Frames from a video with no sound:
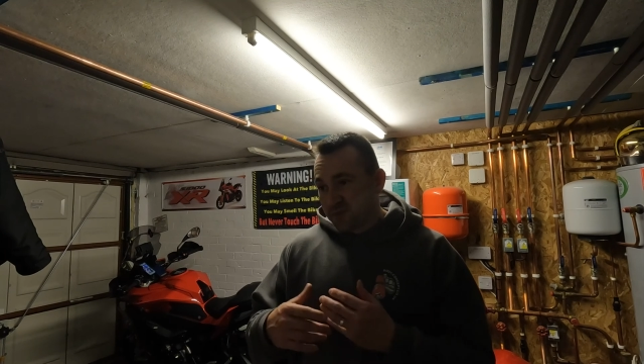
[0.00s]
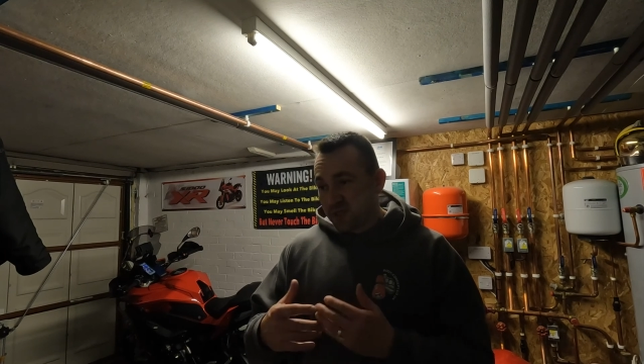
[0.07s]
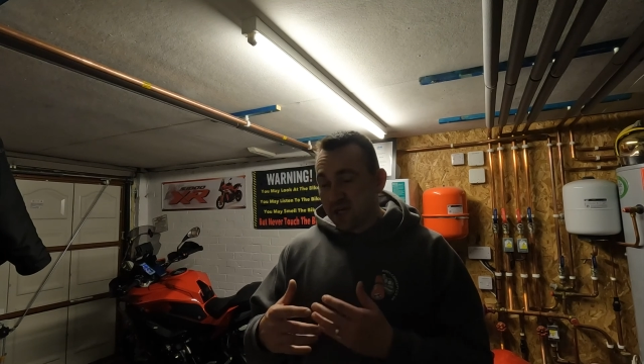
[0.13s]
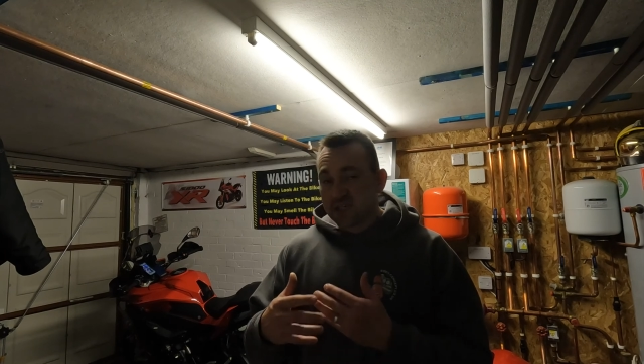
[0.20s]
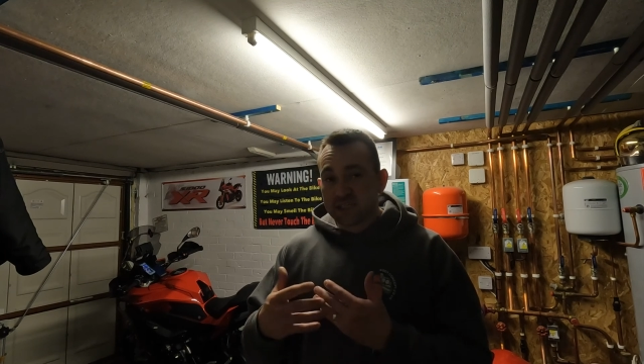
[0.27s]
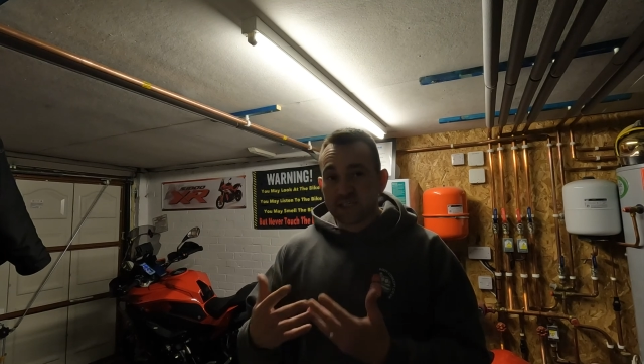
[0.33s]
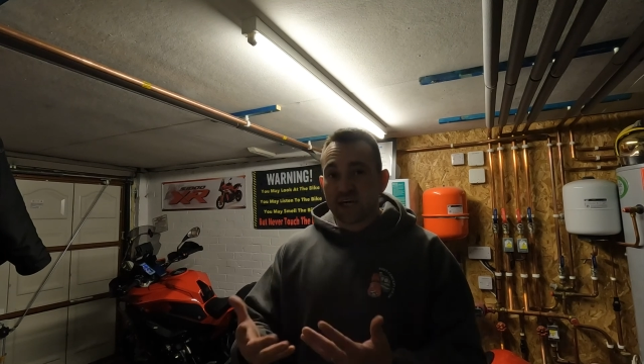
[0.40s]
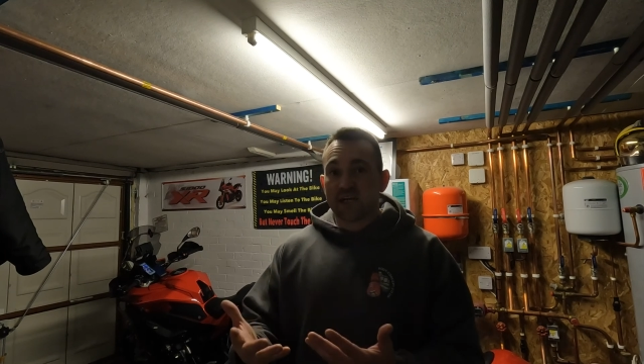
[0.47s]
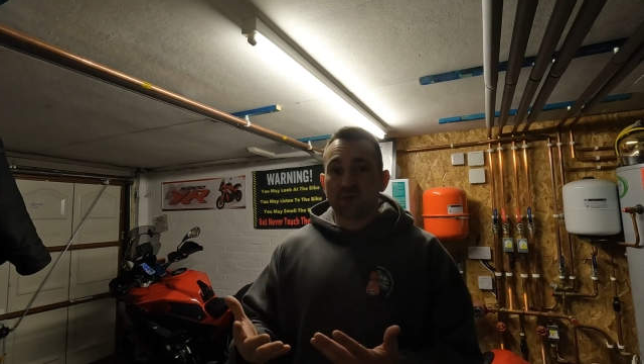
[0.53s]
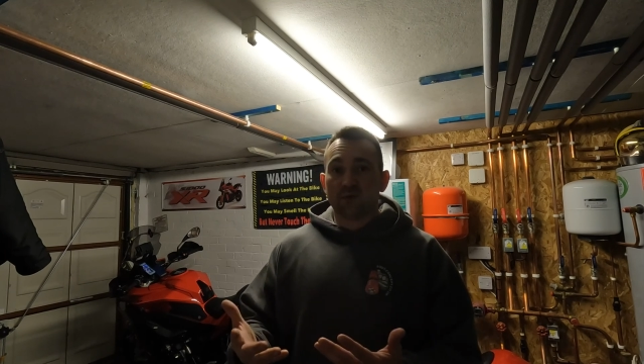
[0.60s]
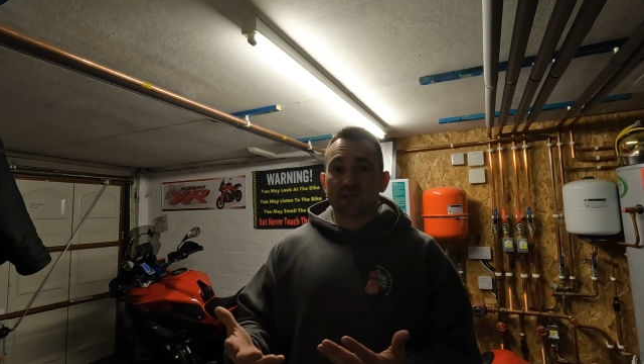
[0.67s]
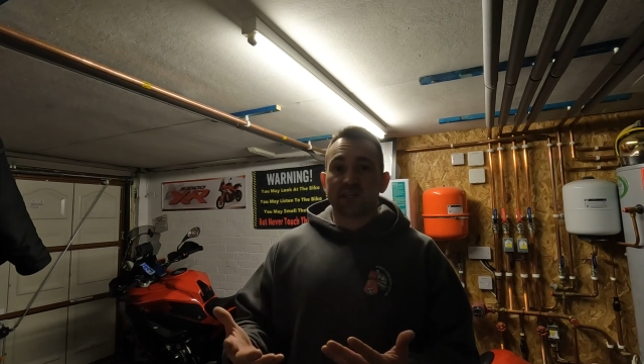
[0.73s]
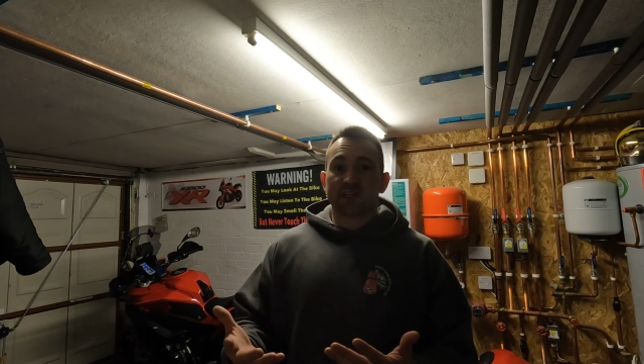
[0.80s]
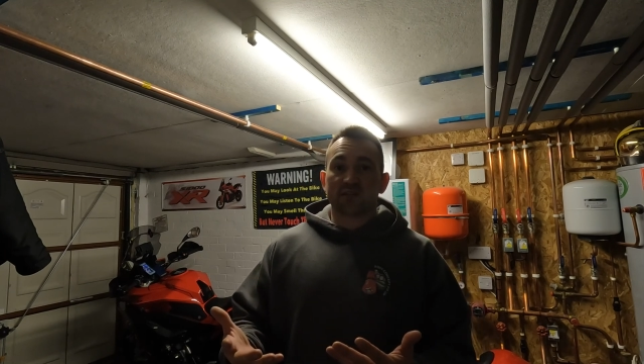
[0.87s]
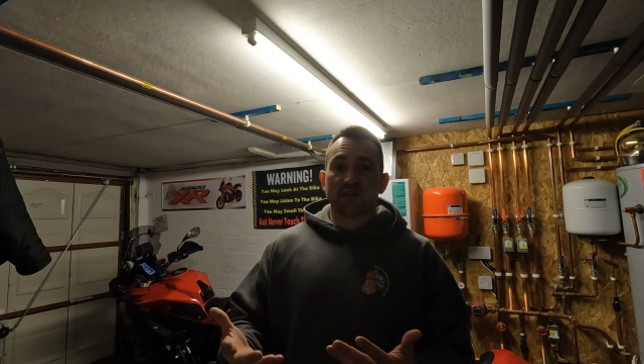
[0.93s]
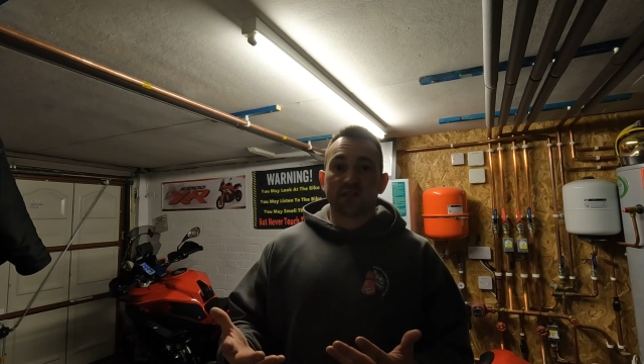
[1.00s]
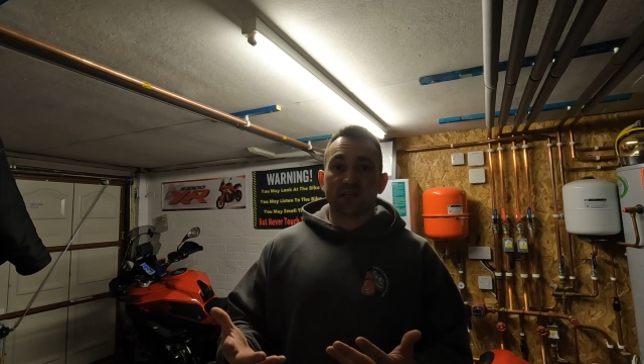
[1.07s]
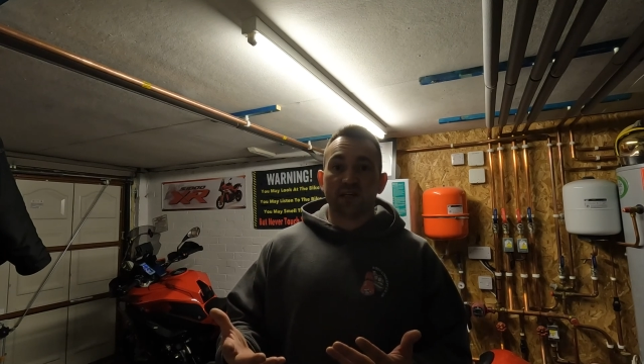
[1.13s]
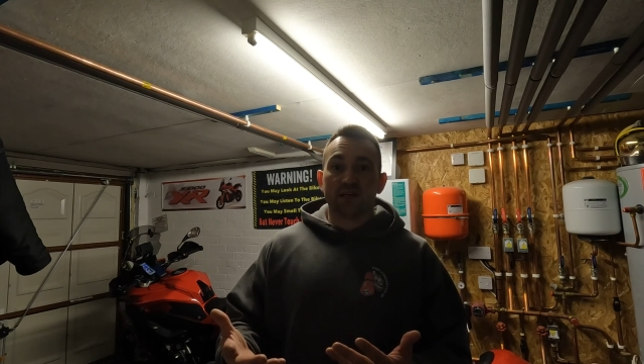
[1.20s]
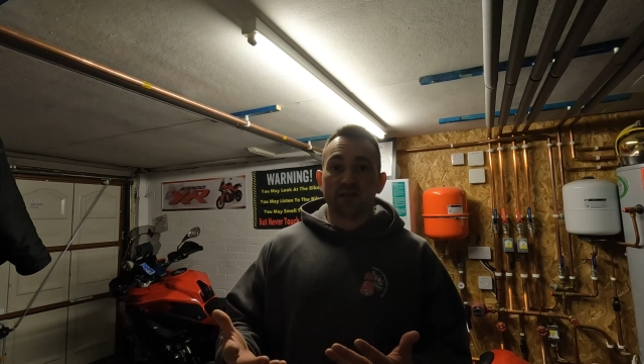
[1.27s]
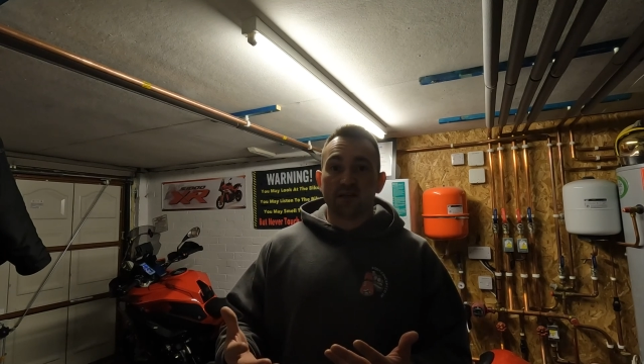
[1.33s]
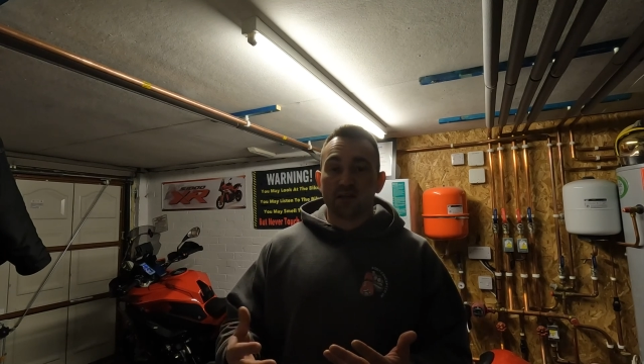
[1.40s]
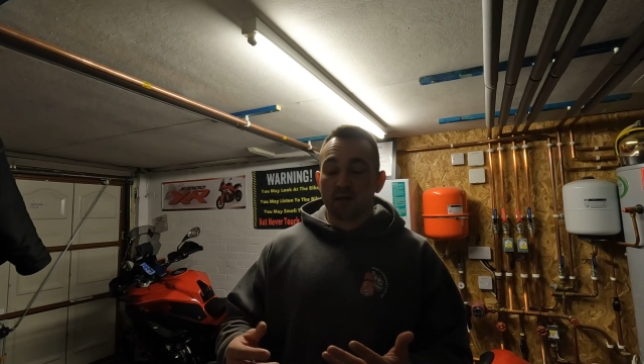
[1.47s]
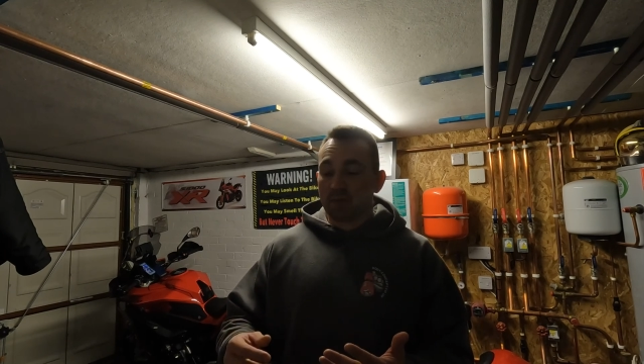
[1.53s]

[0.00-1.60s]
does exactly what it says on the tin.